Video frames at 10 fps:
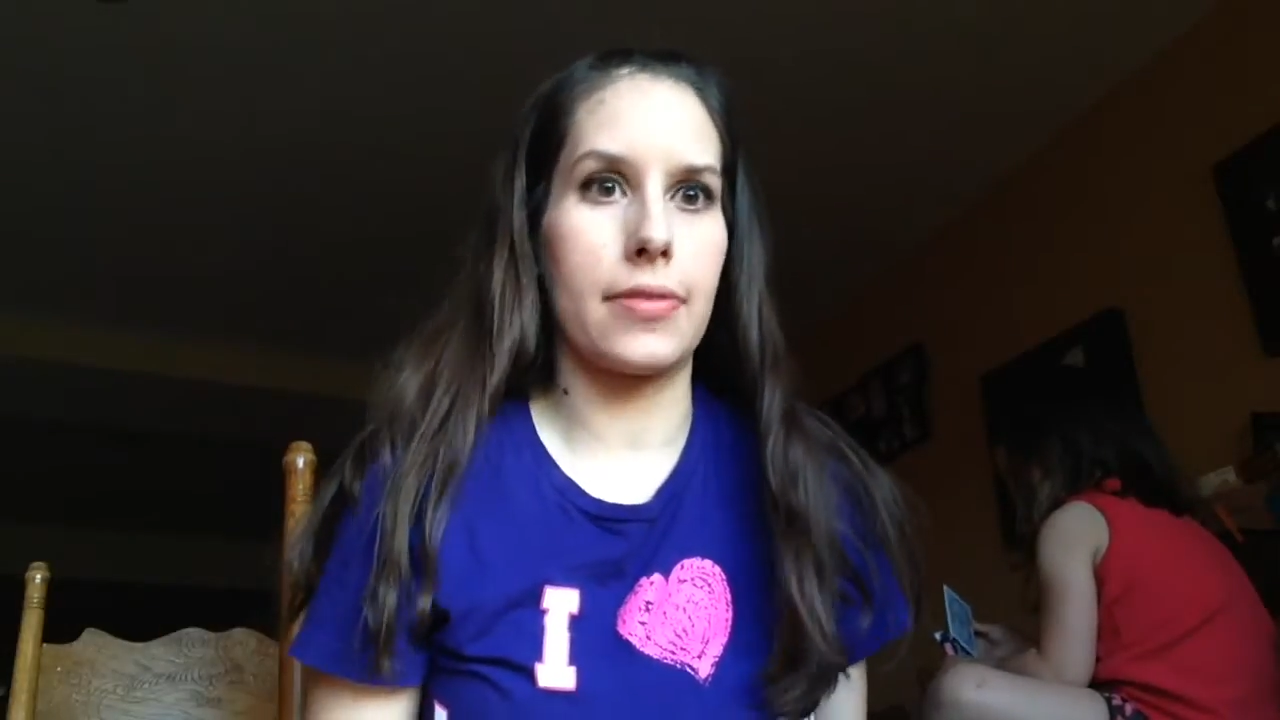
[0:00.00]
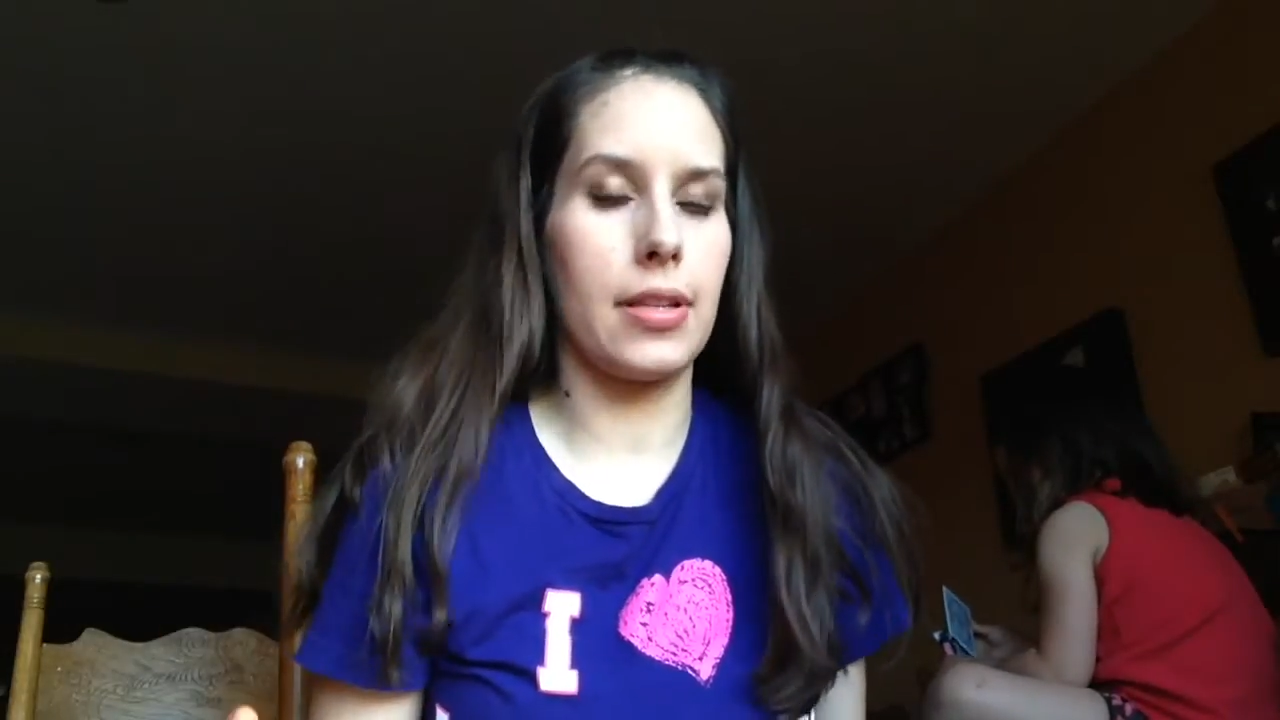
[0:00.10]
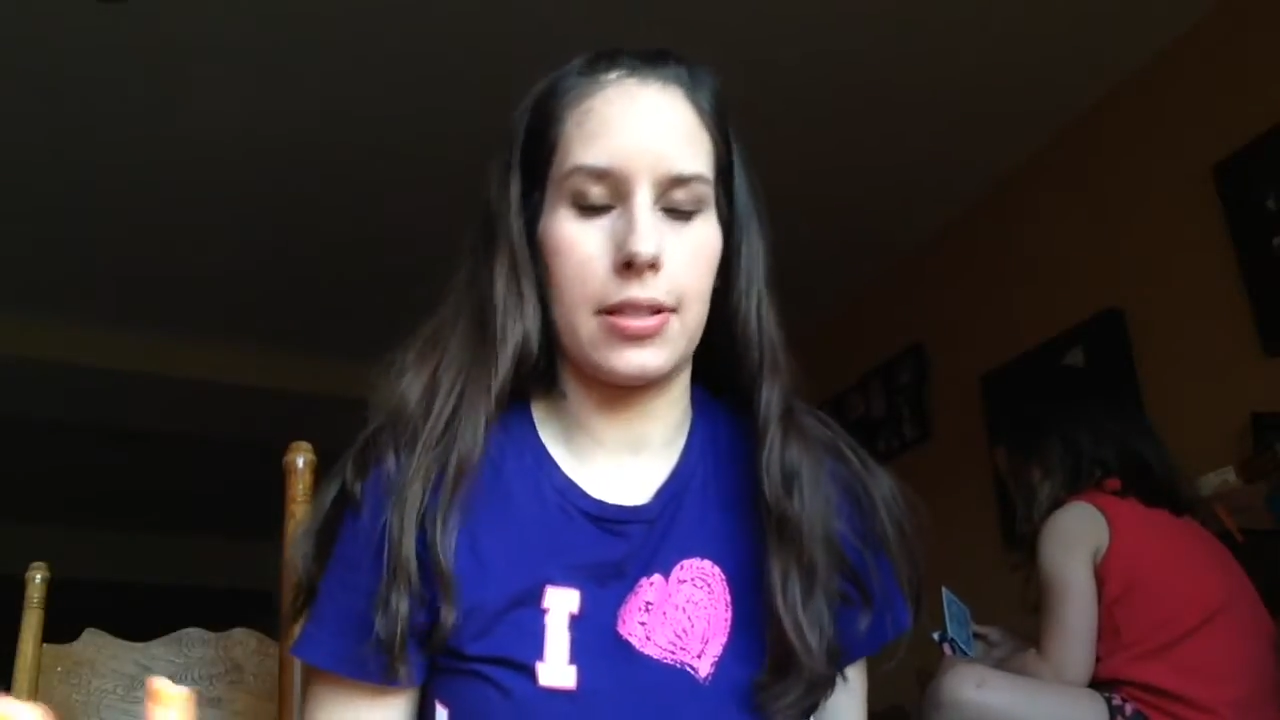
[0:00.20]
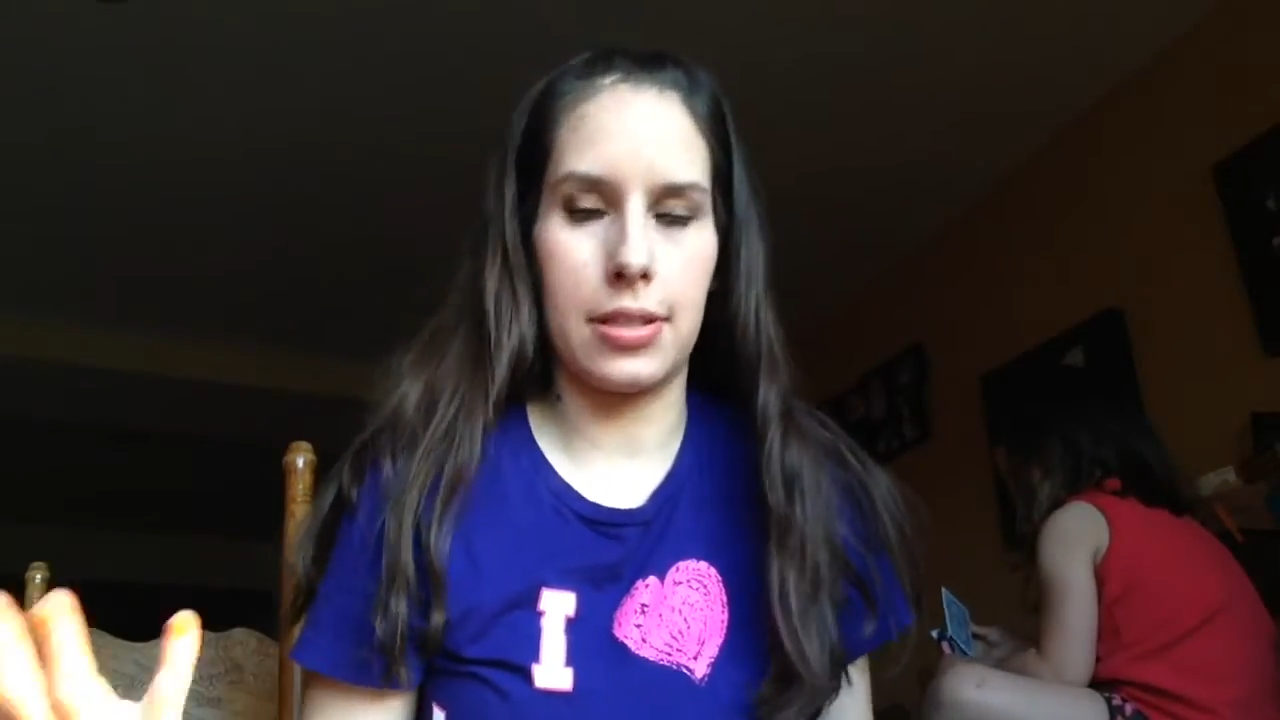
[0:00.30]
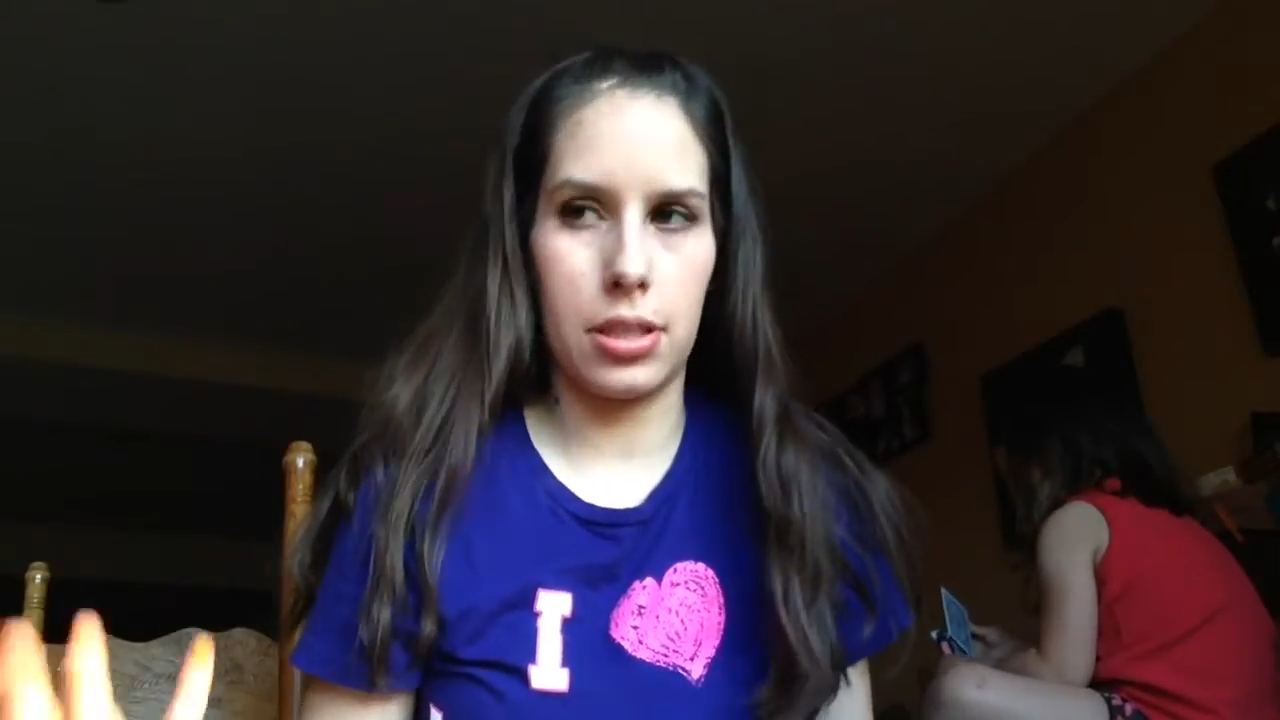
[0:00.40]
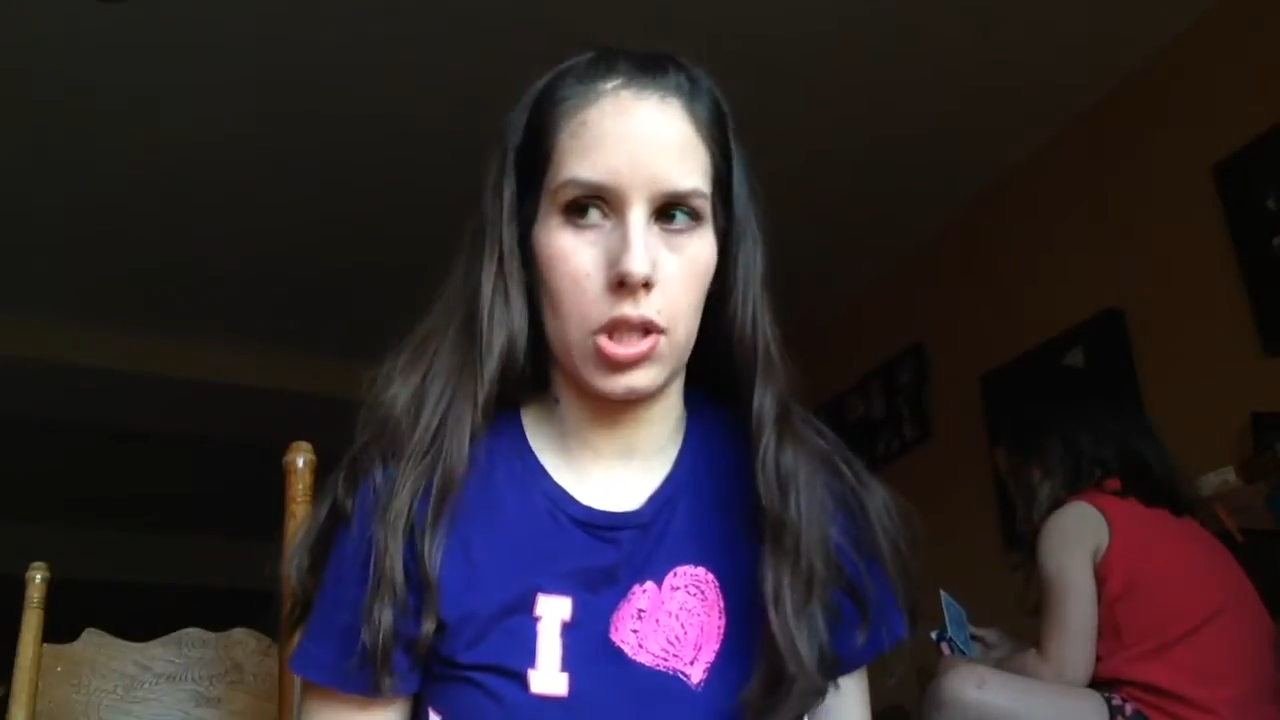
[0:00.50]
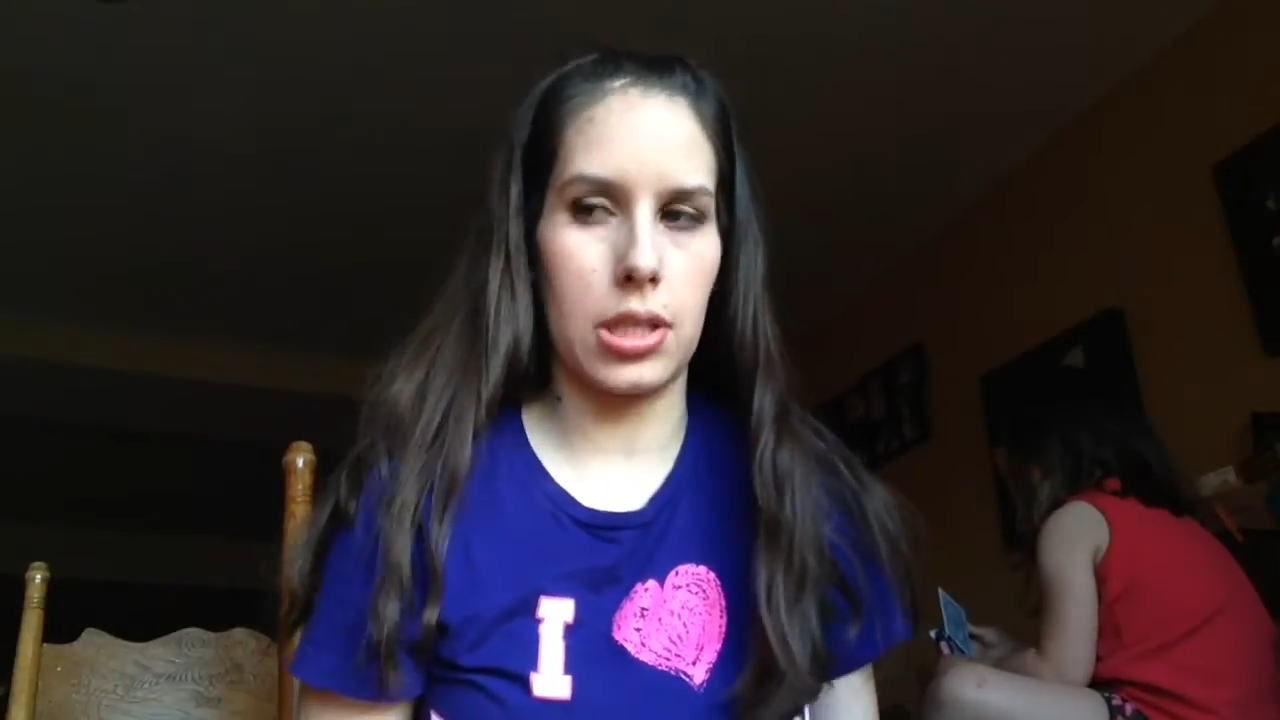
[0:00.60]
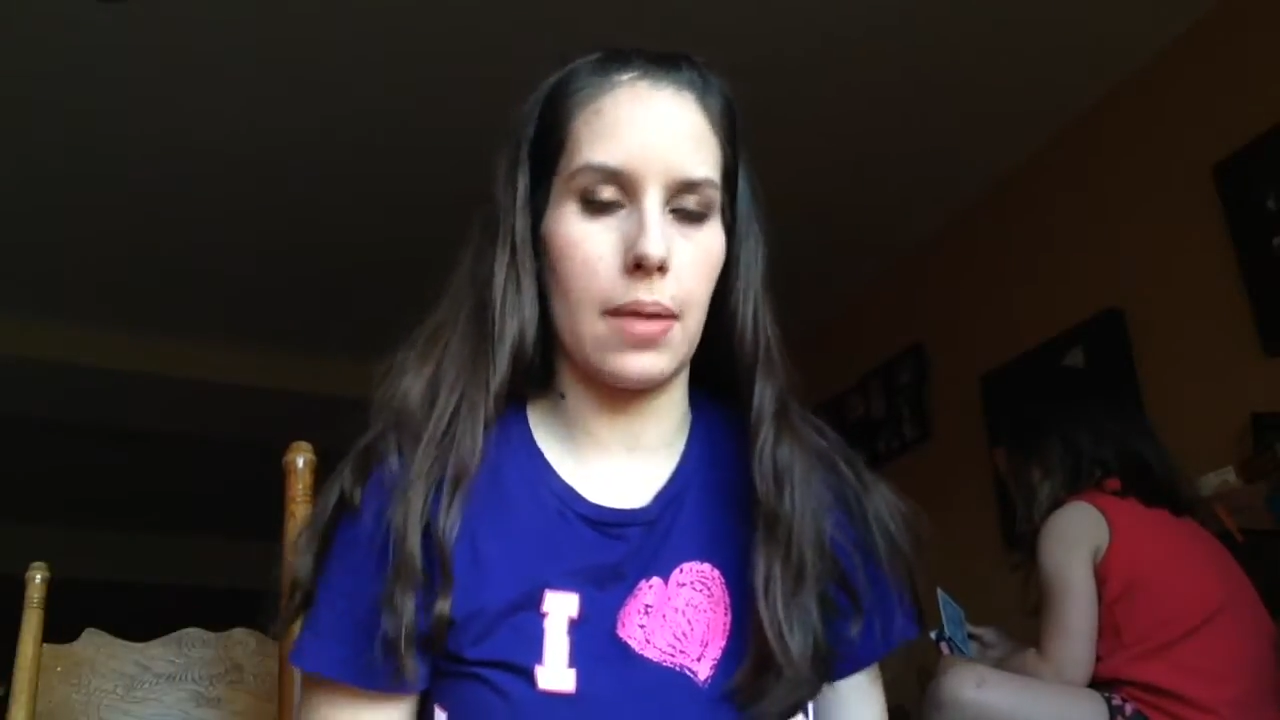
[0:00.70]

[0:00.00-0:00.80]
It's just